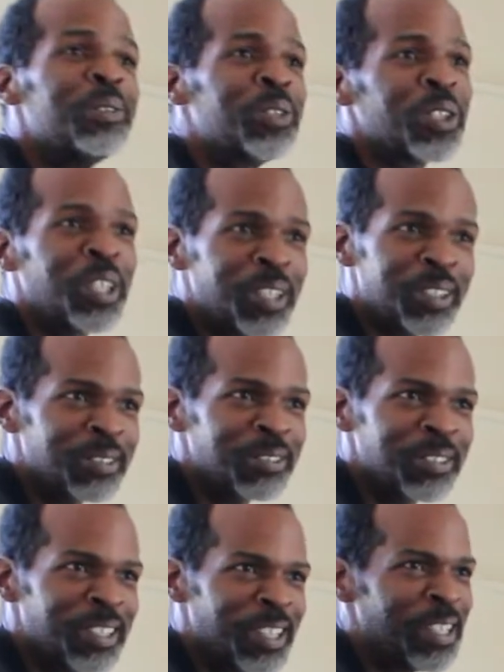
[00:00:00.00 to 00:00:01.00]
do Chuck.
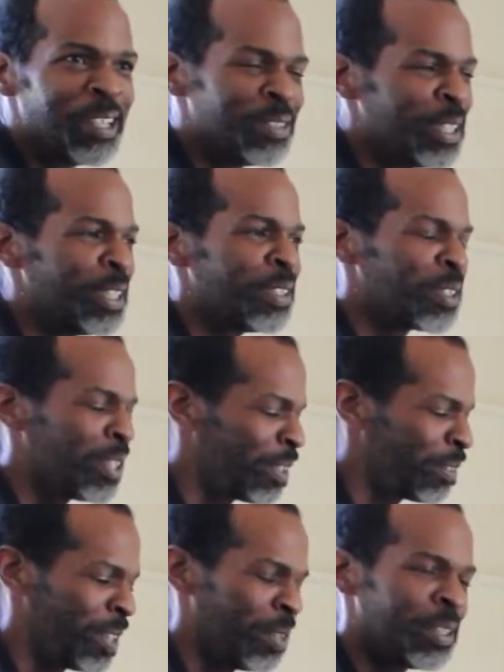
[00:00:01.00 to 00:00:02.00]
Never did Chuck.
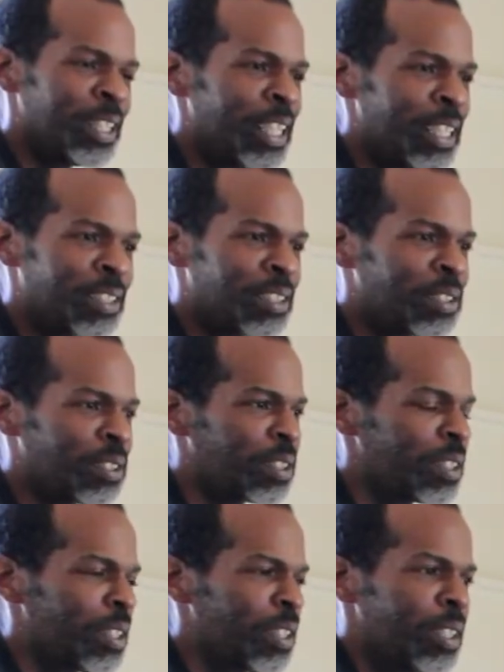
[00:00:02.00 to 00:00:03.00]
Never did Essence.
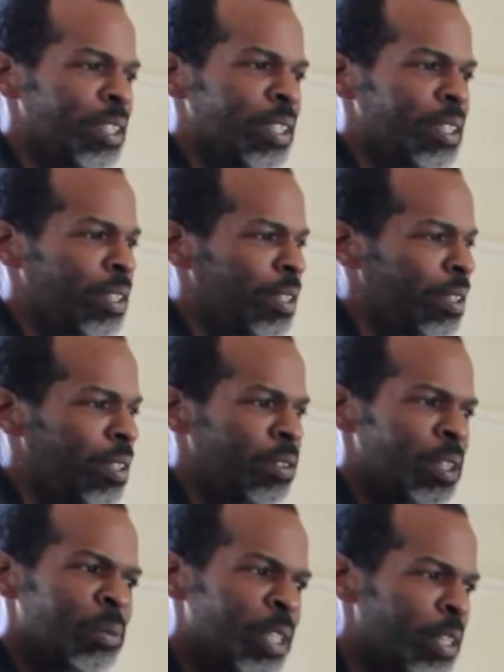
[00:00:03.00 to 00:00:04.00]
I don't
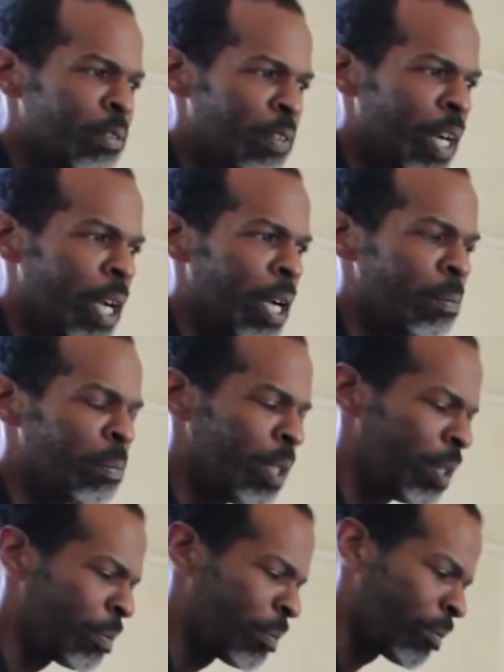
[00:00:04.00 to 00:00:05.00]
think we did Vibe,
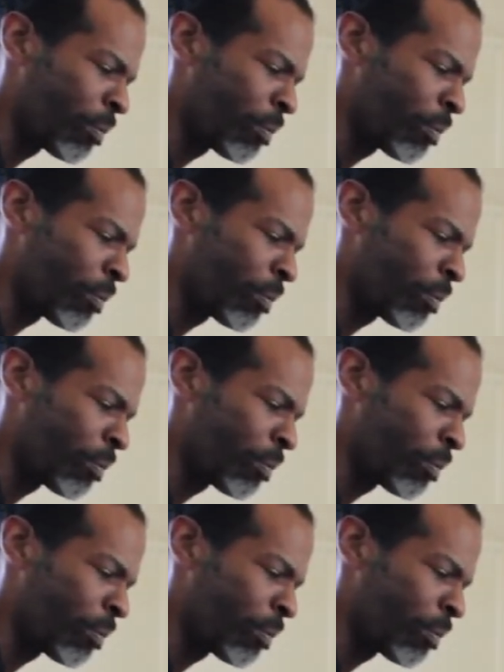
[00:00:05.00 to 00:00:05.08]
but